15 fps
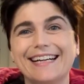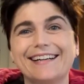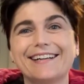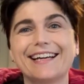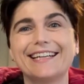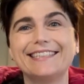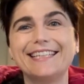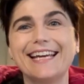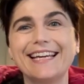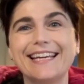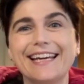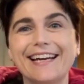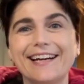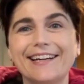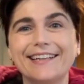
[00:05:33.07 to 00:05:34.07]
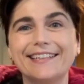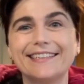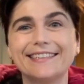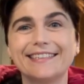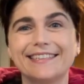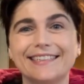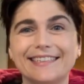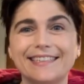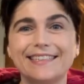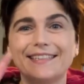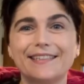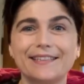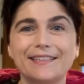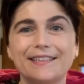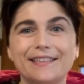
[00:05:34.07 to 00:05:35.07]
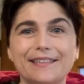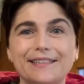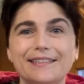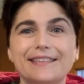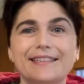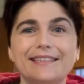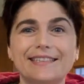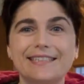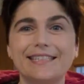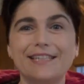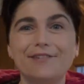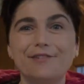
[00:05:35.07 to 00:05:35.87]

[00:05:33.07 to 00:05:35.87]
Okay, take care. See you